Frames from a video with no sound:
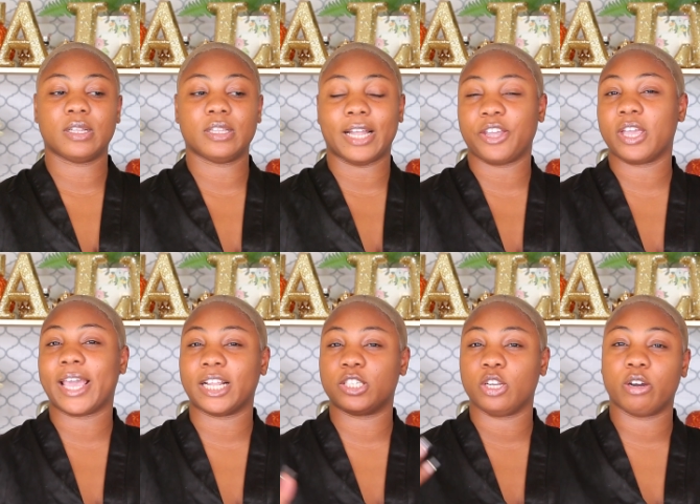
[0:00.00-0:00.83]
that you
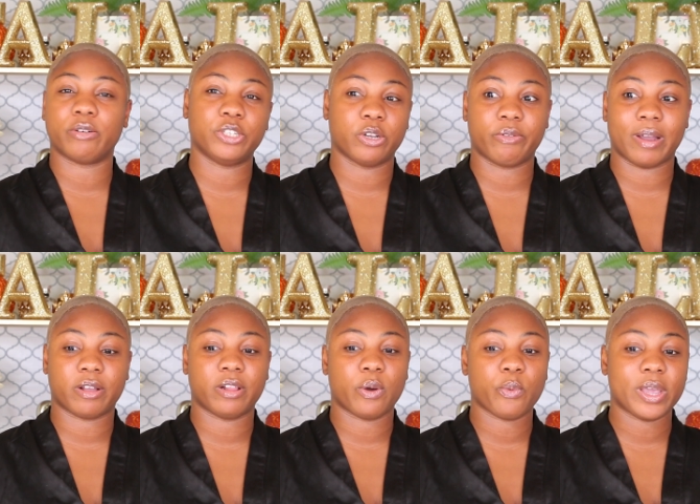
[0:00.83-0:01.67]
get your, you know,
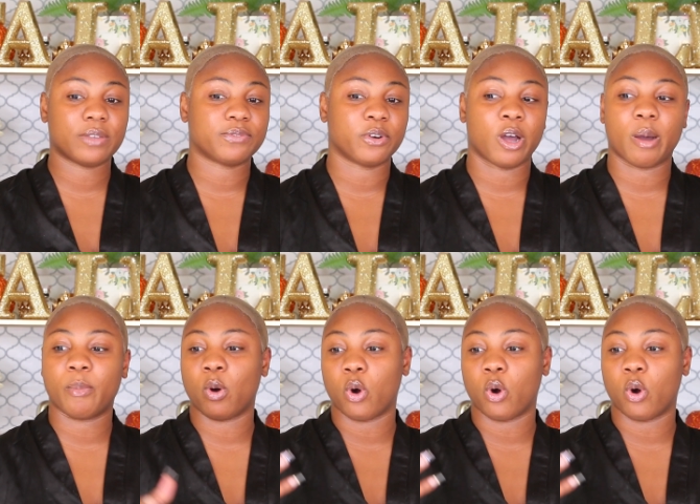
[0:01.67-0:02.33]
regular wig from